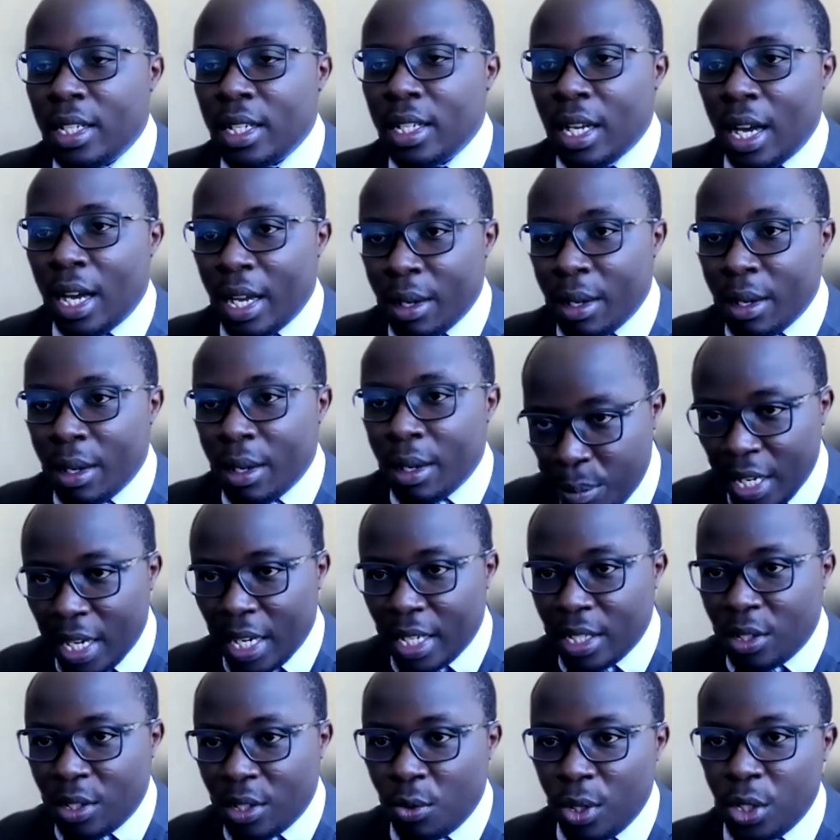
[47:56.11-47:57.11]
And
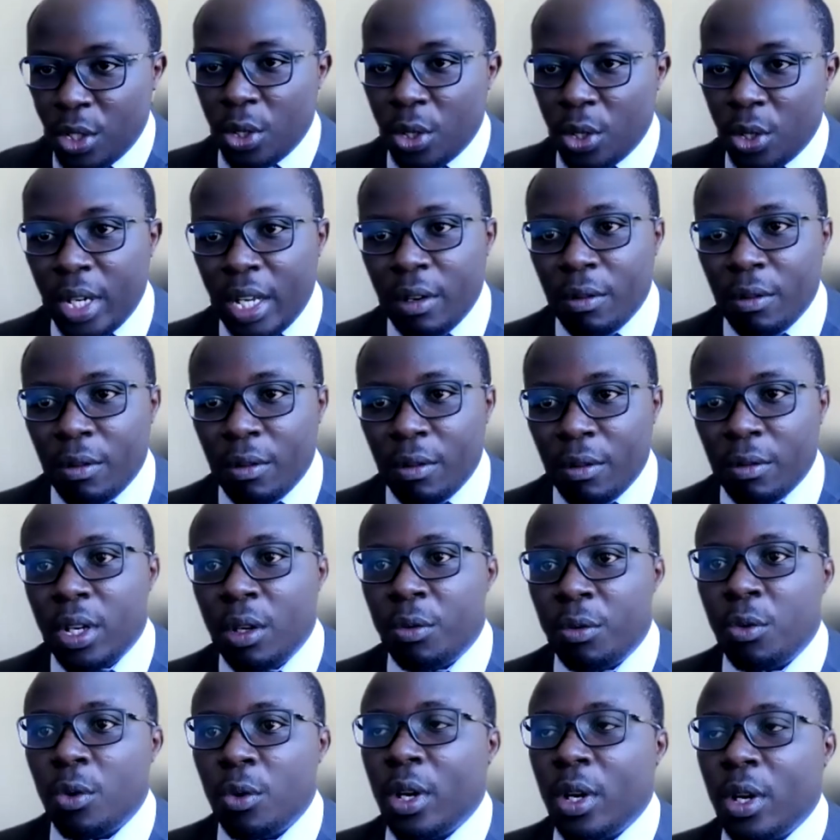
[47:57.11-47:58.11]
being at regional
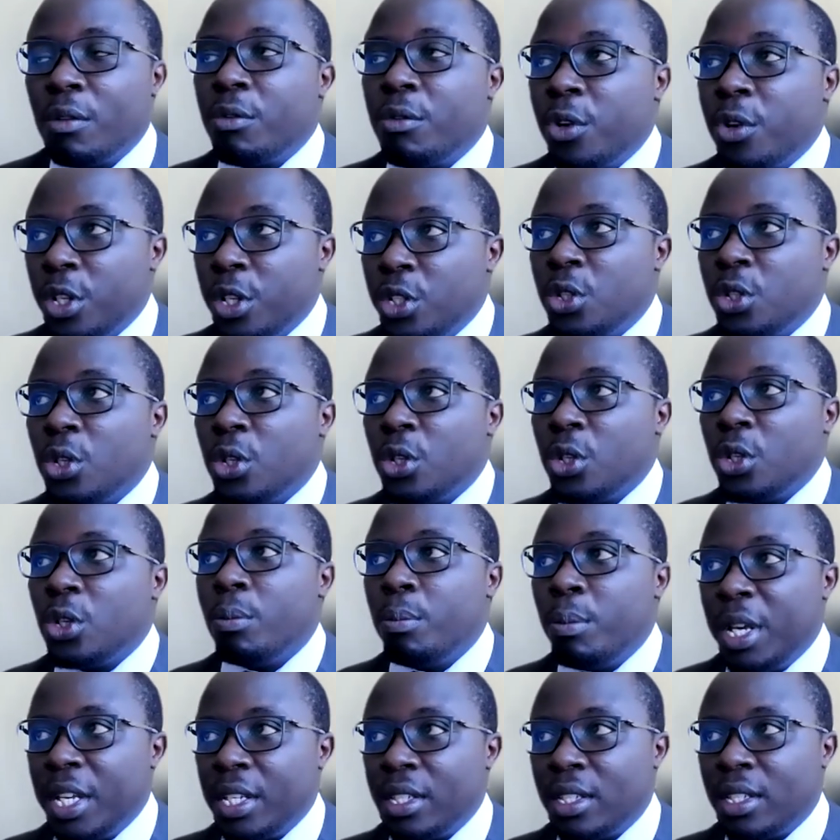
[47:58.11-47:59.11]
level, if we have
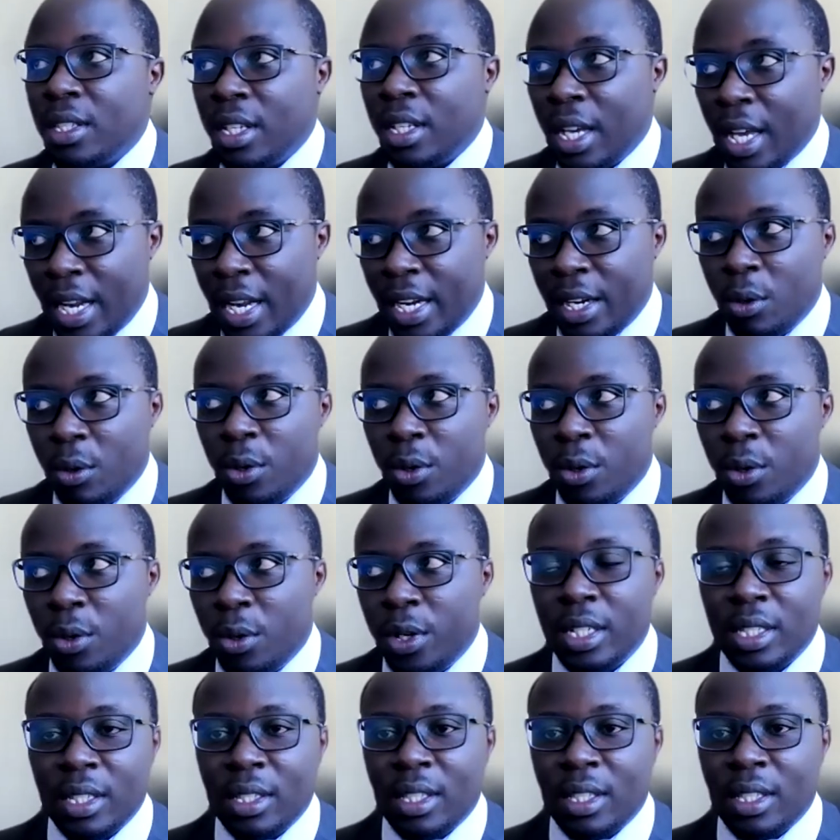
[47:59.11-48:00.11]
regional-based
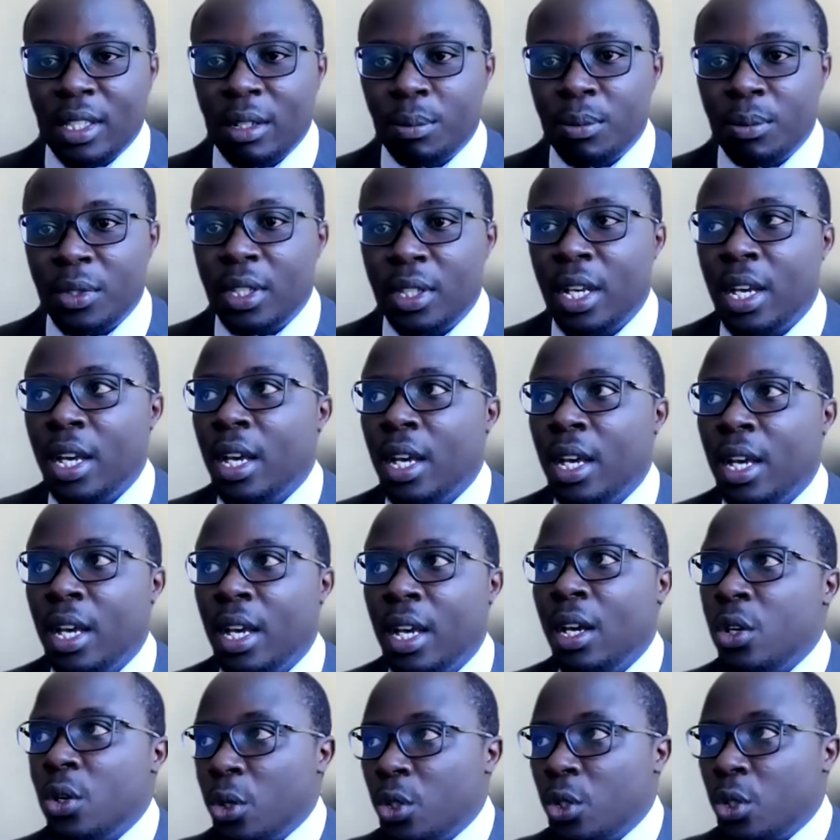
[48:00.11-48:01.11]
early warning systems,
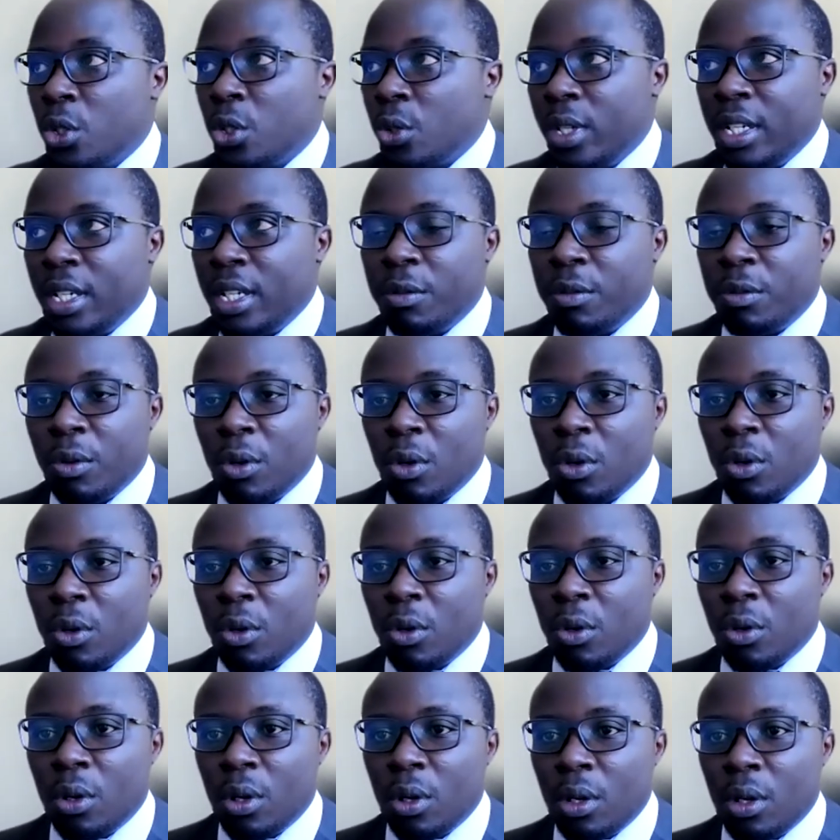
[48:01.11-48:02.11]
not only
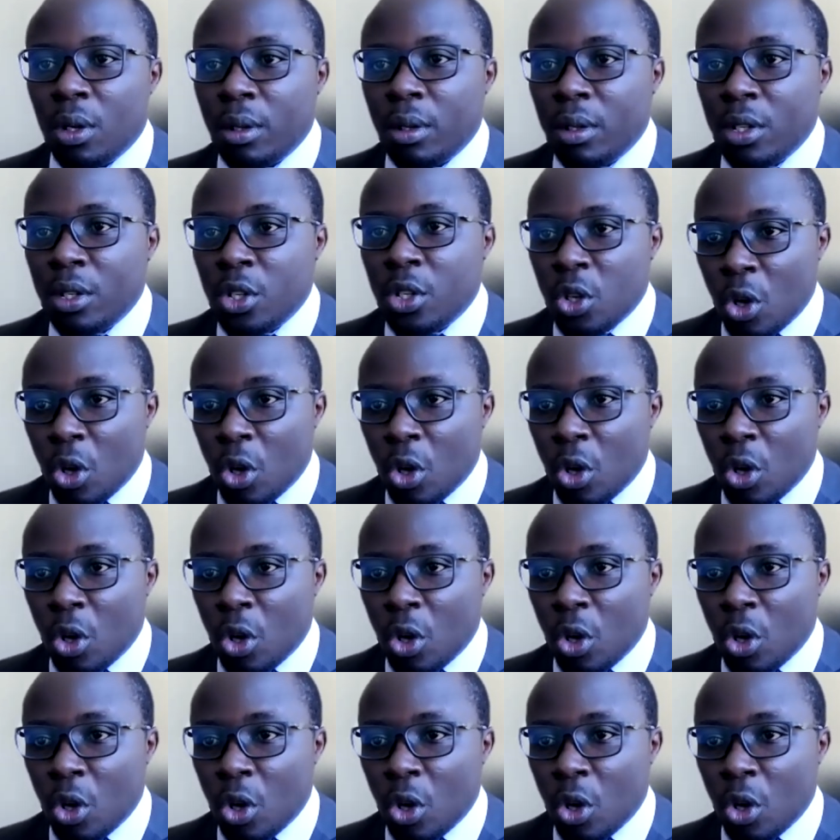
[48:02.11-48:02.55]
for